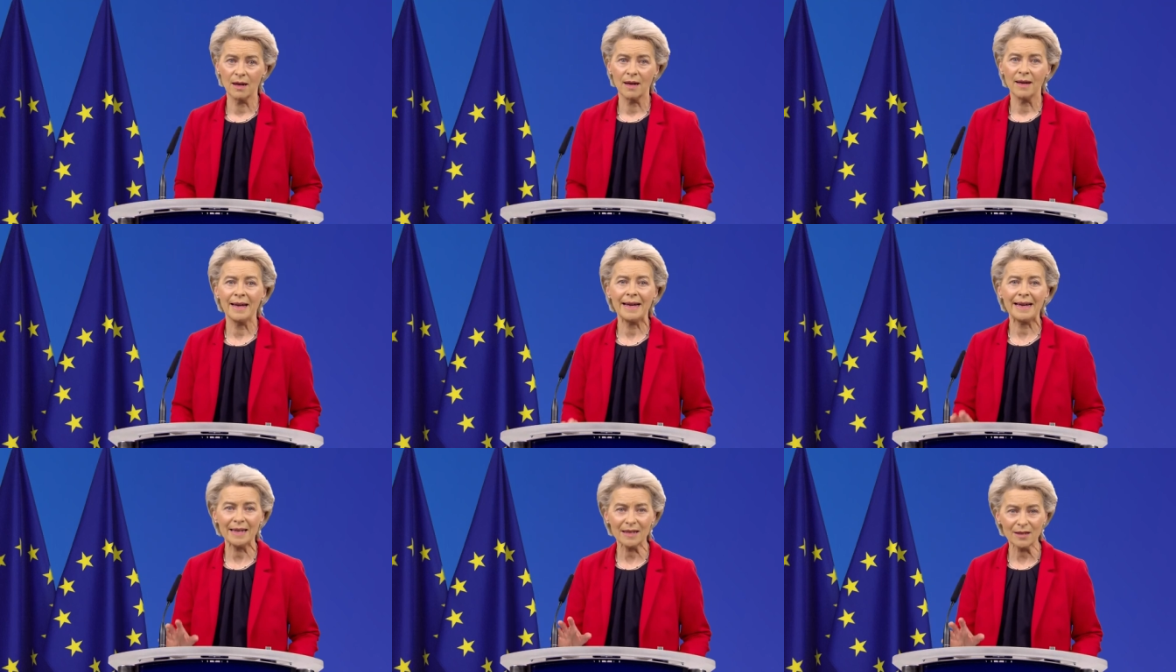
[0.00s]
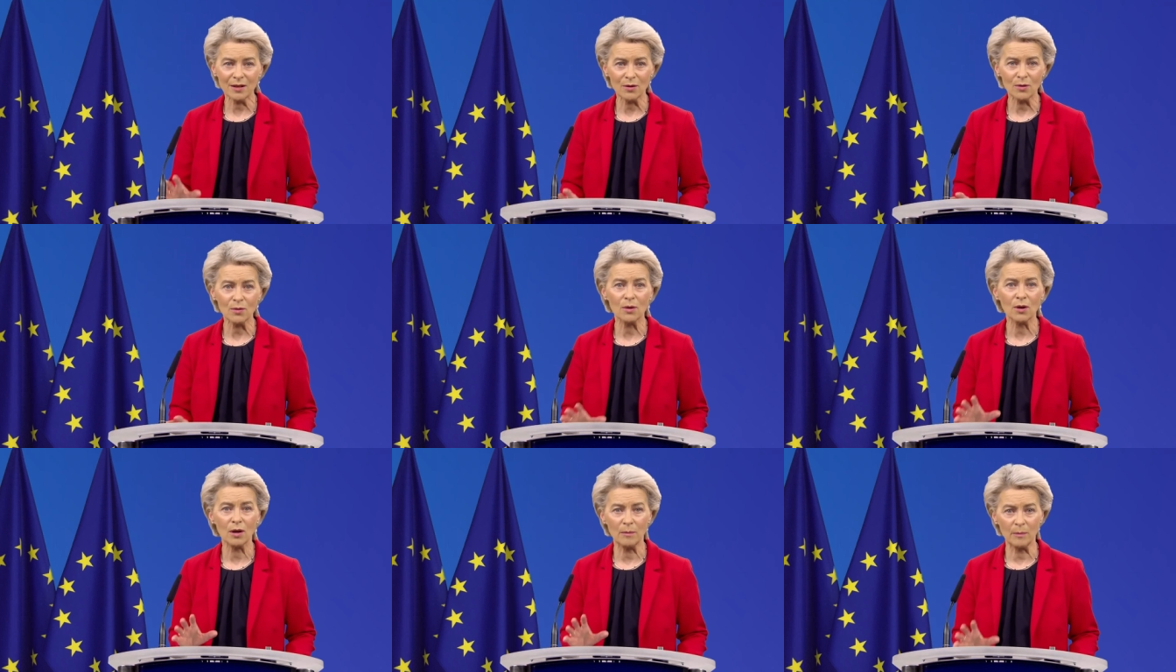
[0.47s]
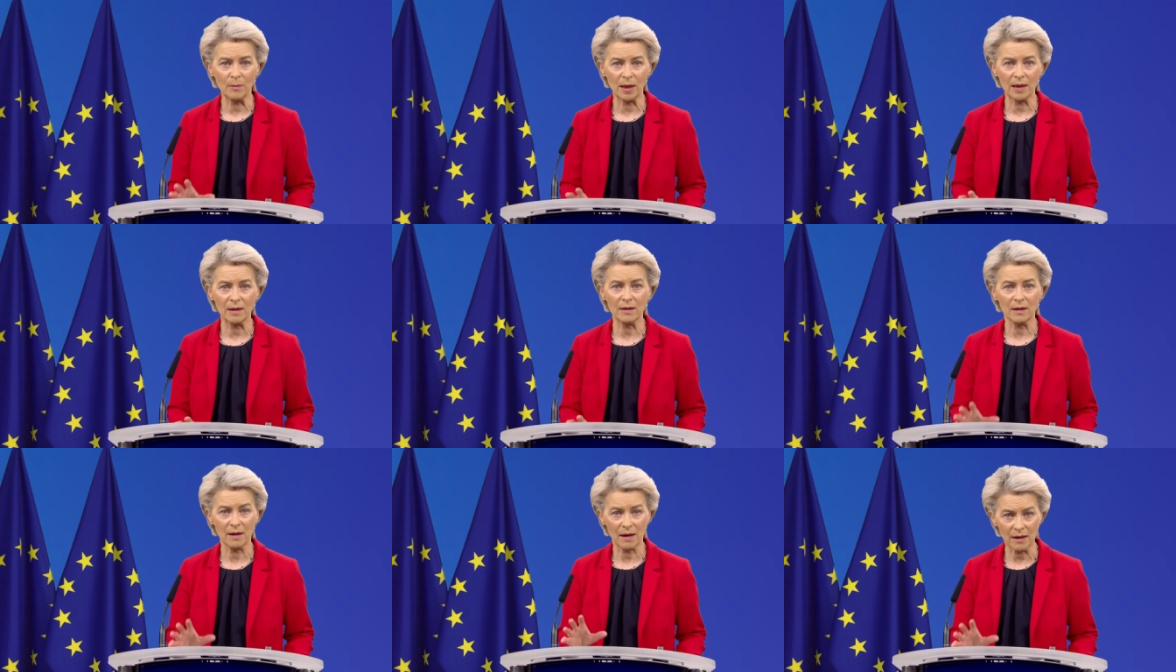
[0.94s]
has to
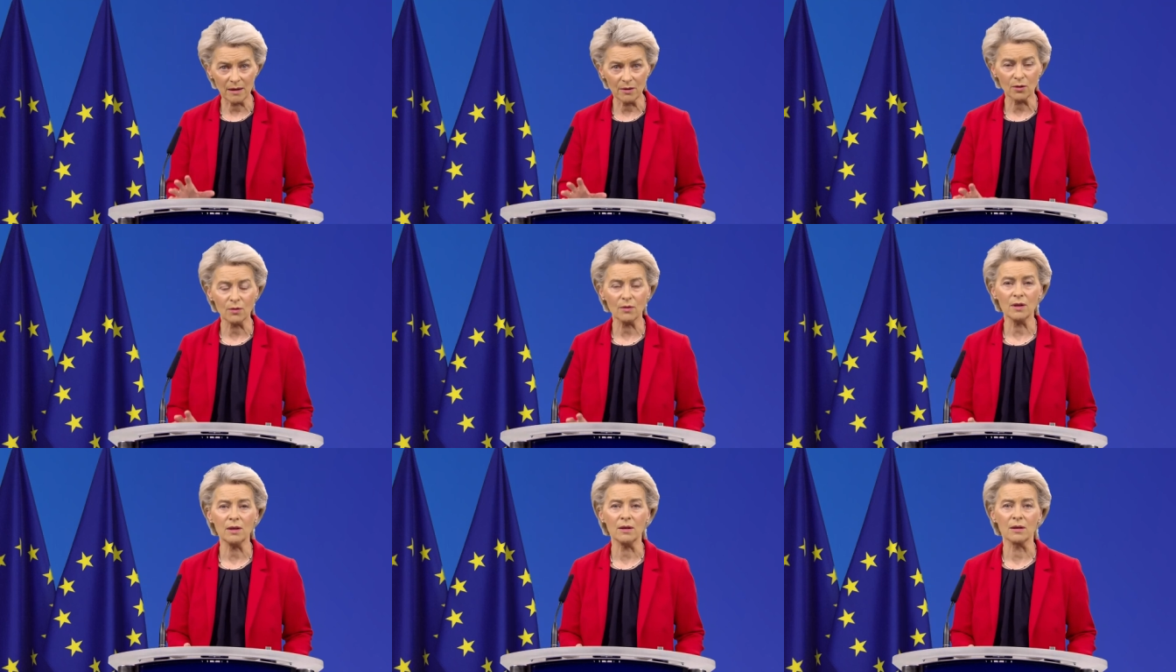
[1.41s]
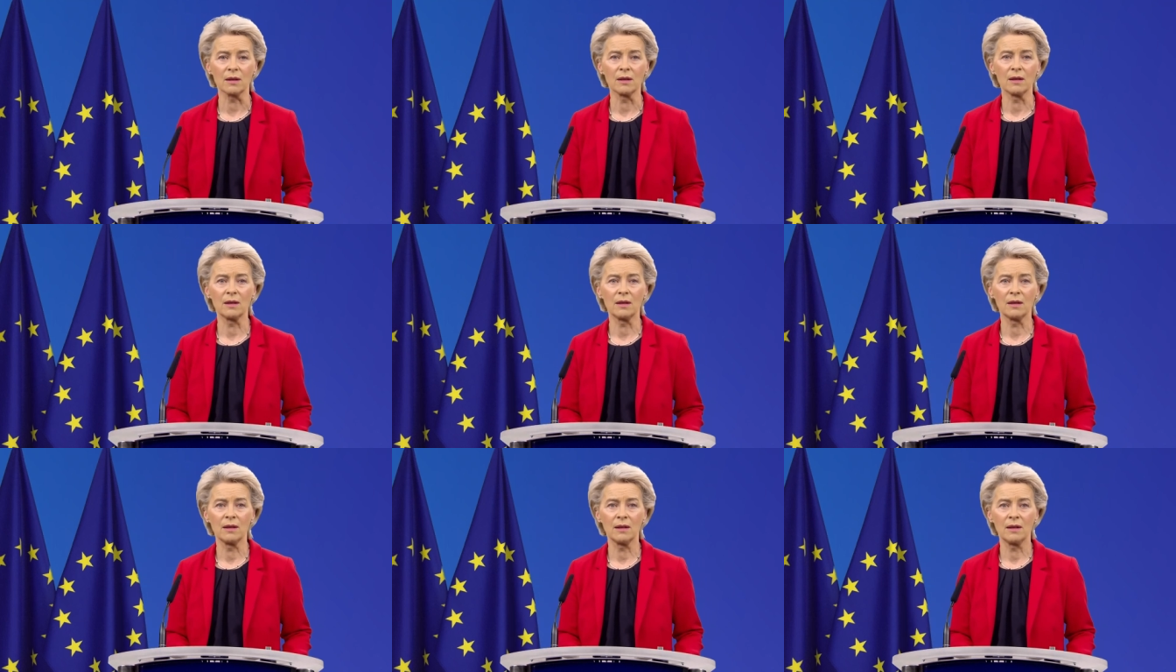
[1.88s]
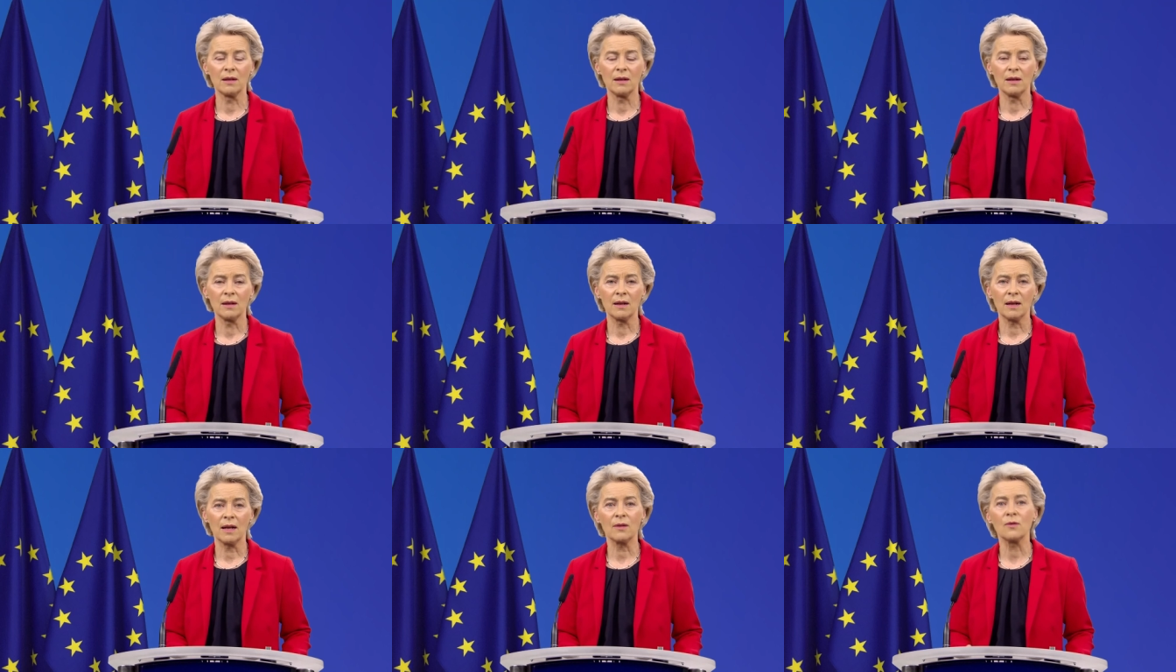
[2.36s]
combat hatred
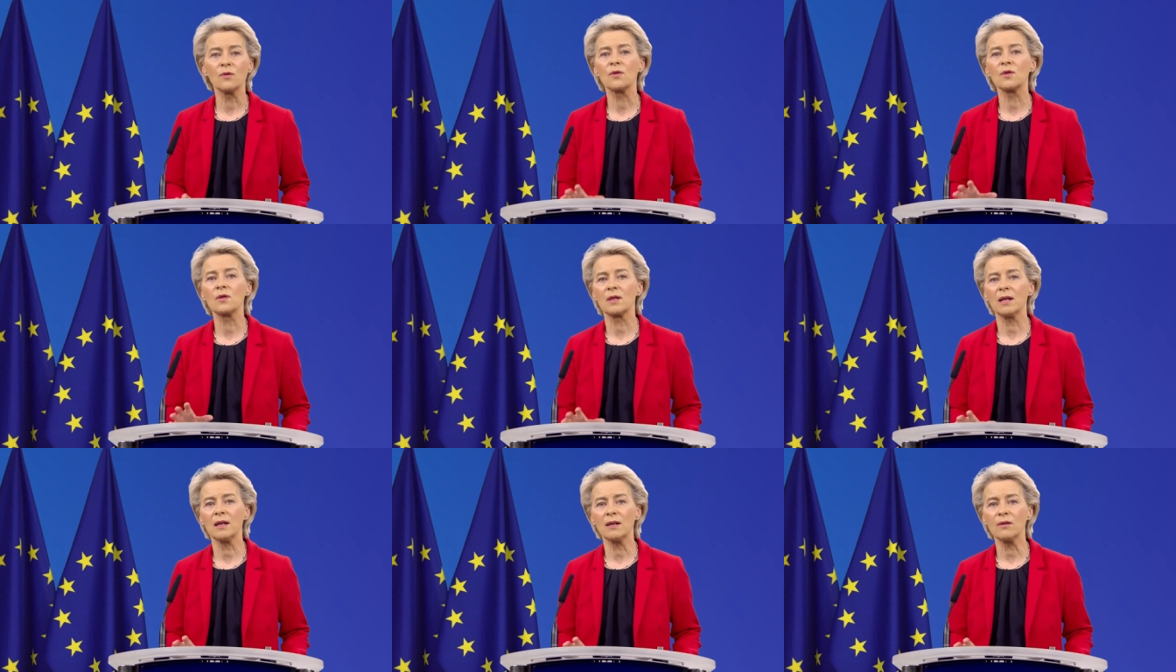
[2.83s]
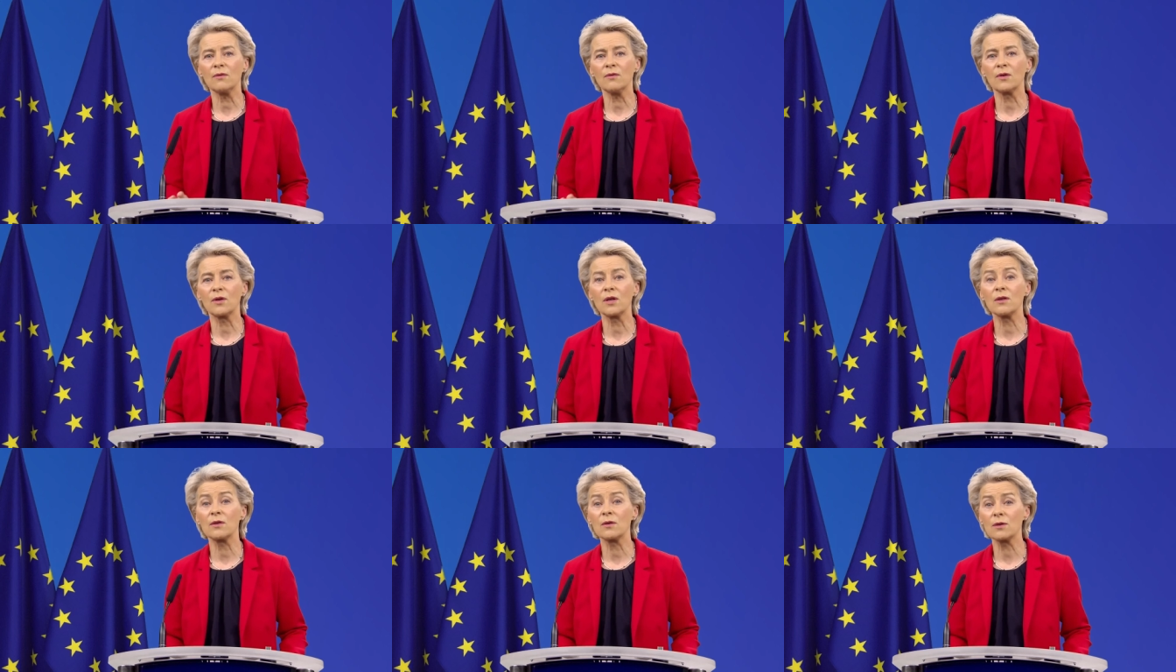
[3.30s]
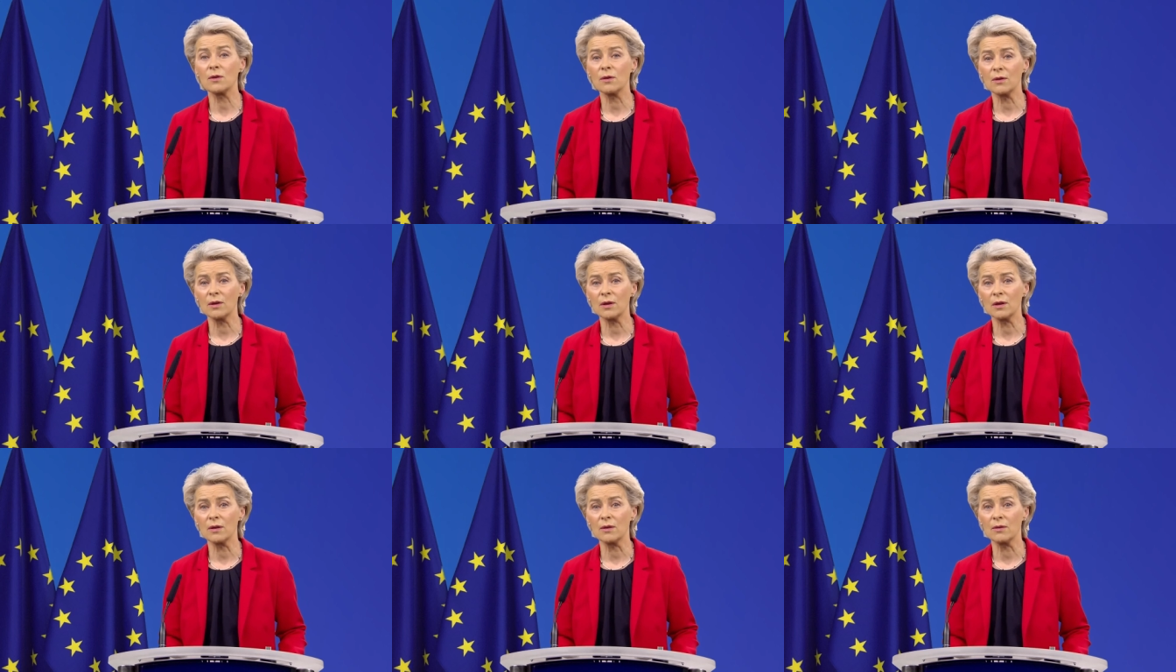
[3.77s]
and to stand for
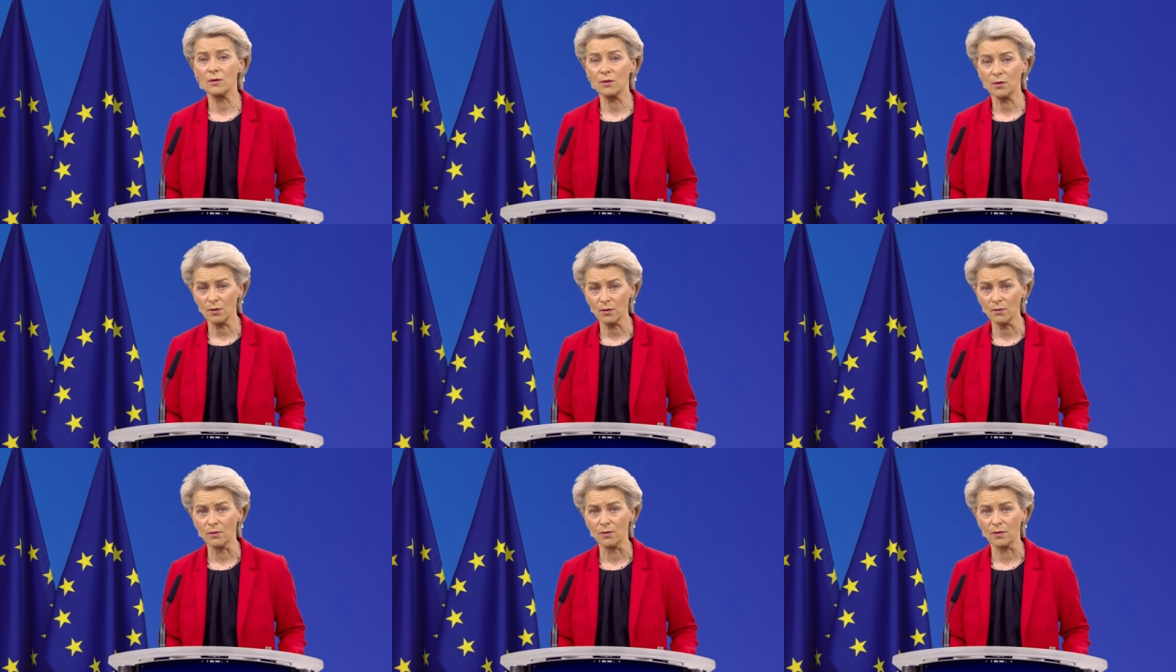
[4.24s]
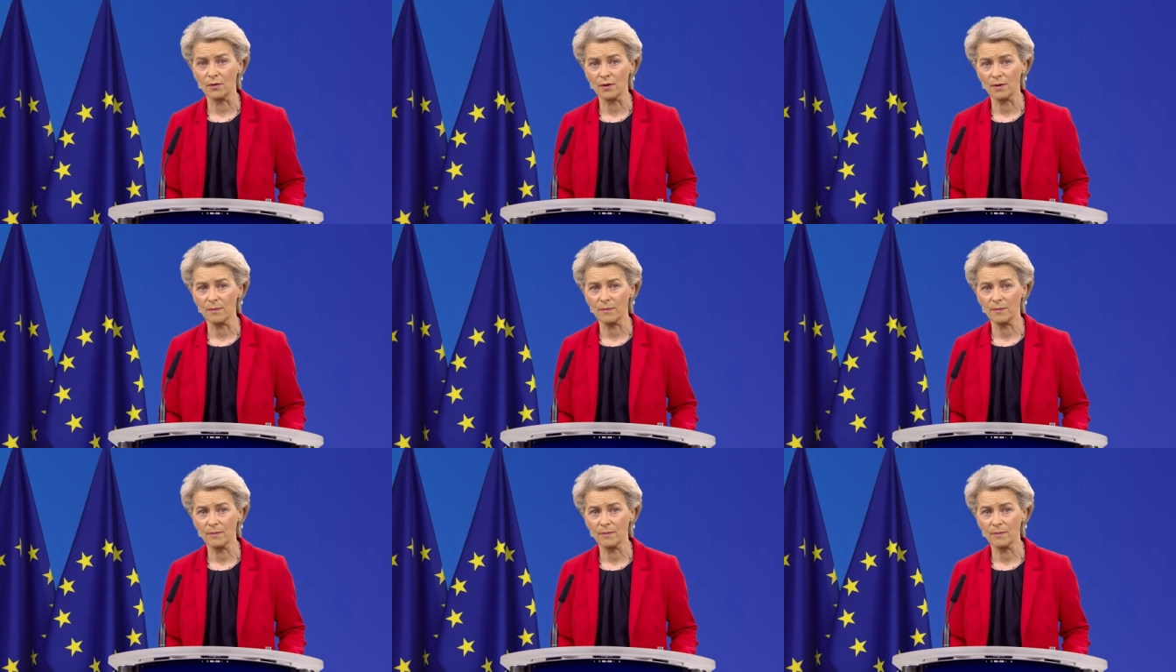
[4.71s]
historical truth.